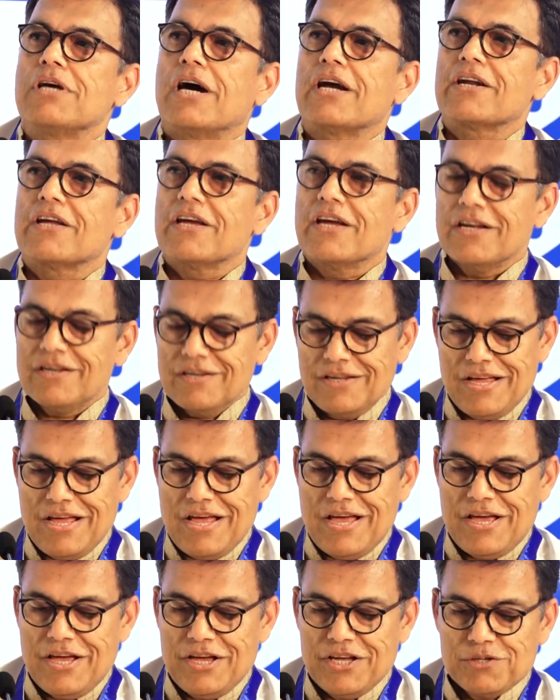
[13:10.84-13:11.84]
target
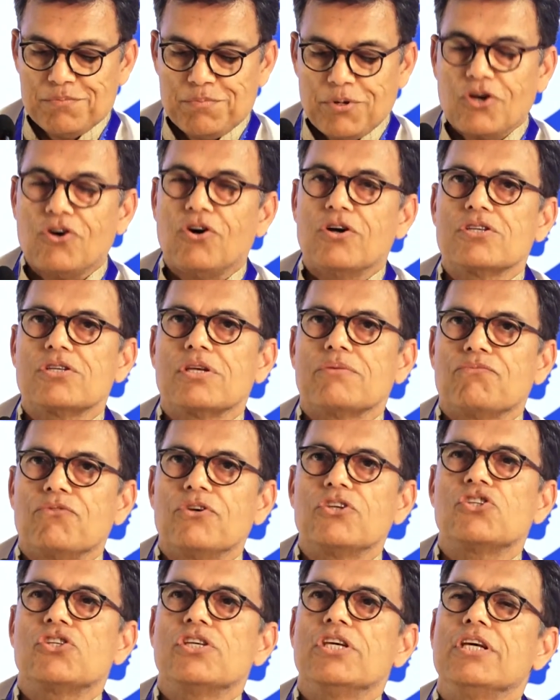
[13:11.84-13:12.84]
is because
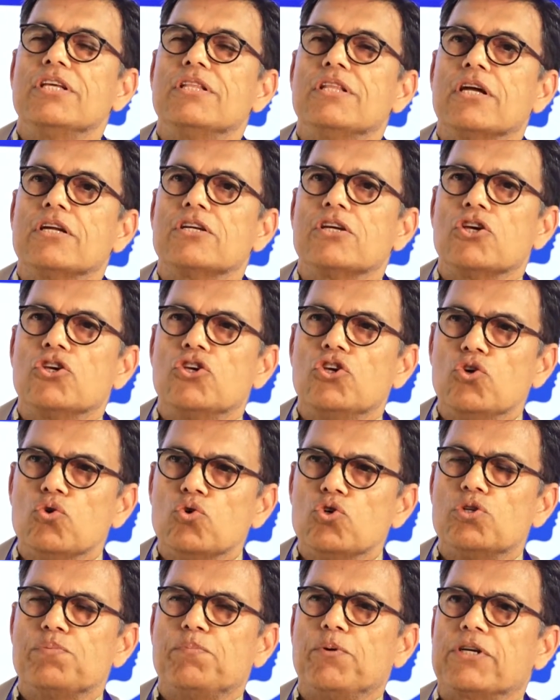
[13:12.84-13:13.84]
we see there is
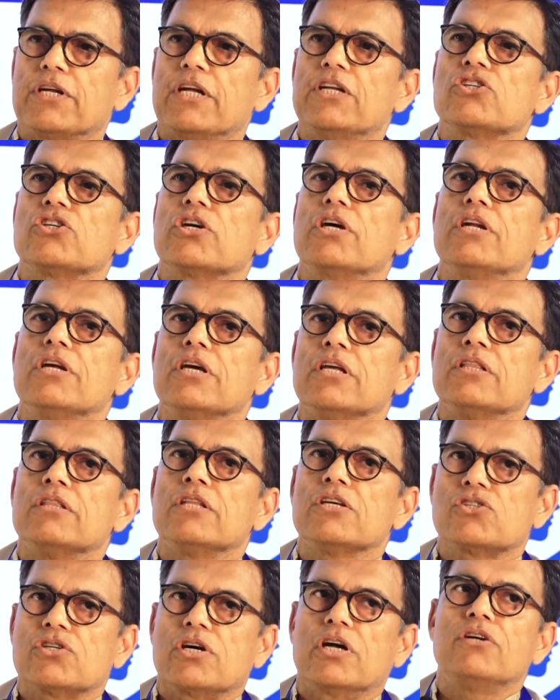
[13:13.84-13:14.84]
huge potential in
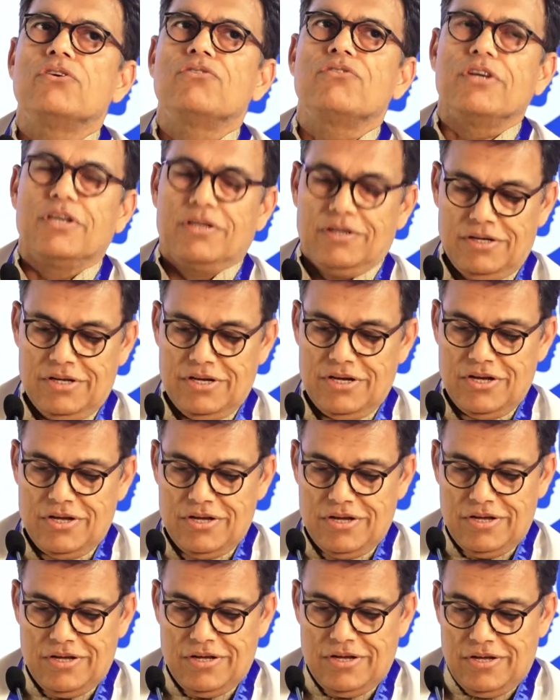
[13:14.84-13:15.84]
this country.
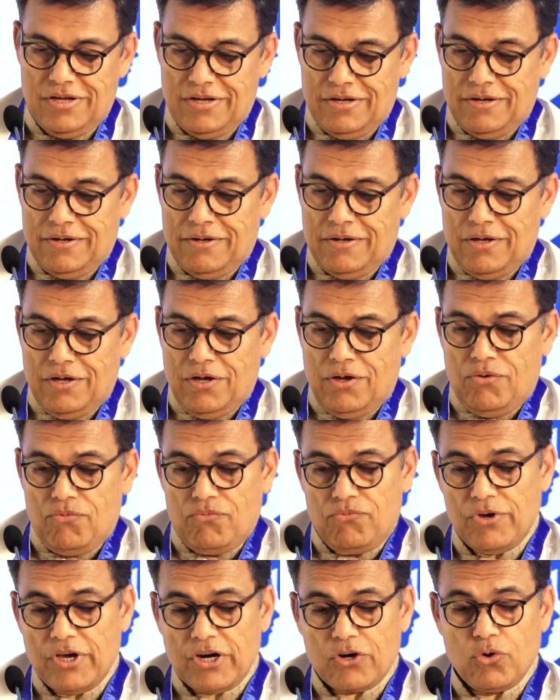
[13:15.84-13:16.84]

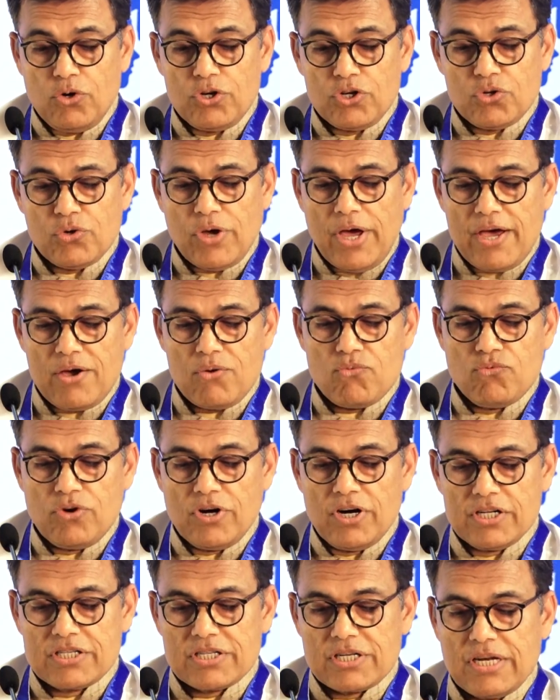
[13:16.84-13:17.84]
We are going to have
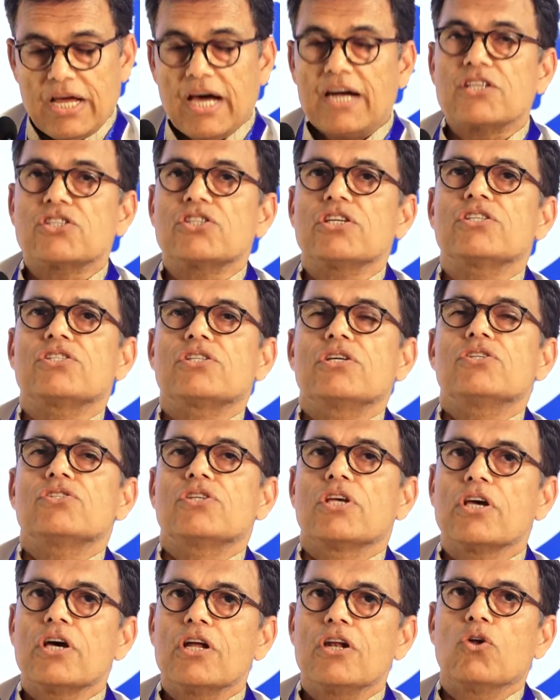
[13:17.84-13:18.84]
world's largest
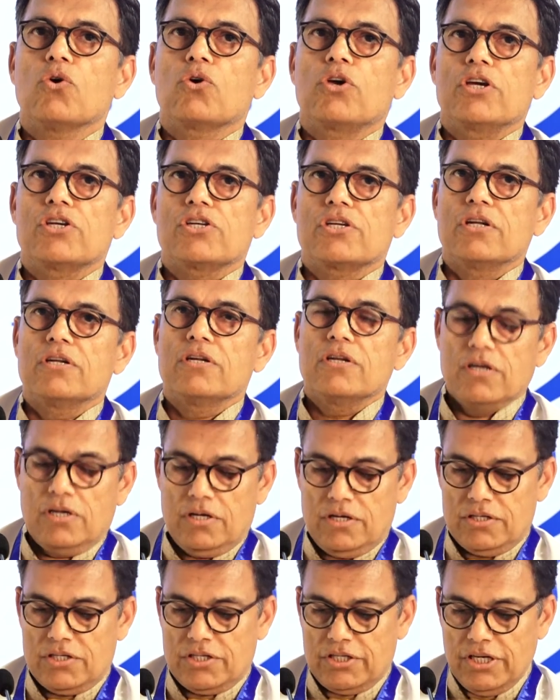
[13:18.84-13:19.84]
single location
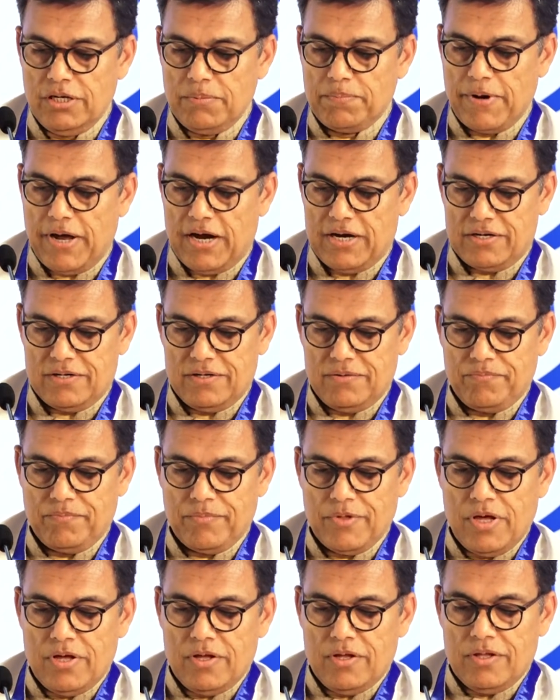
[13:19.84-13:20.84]
steel plant.
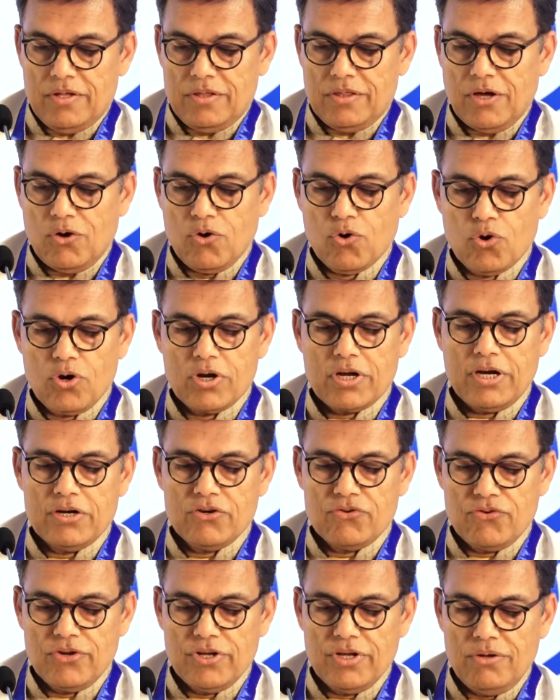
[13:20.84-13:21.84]
The whole
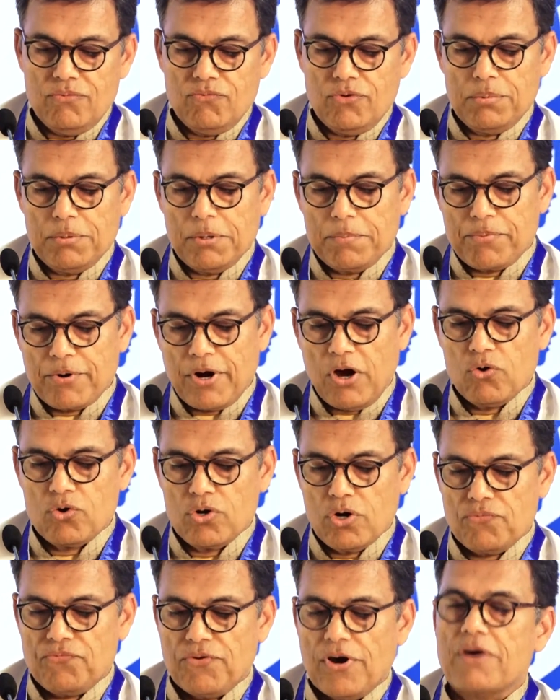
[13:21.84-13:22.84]
country will be proud
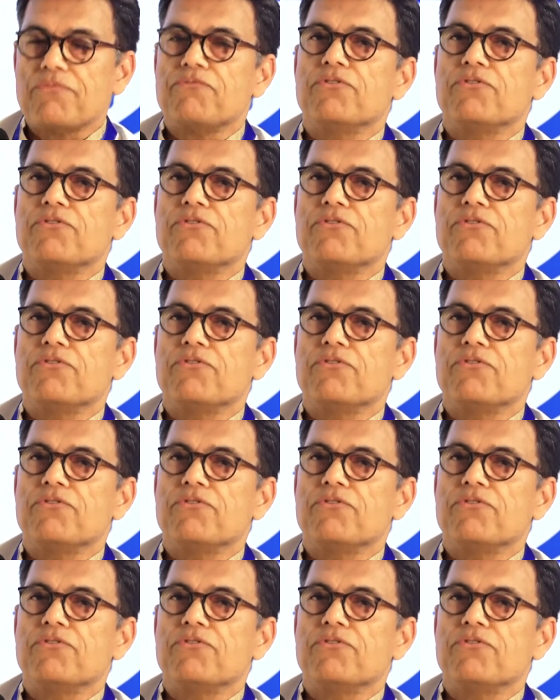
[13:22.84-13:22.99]
of our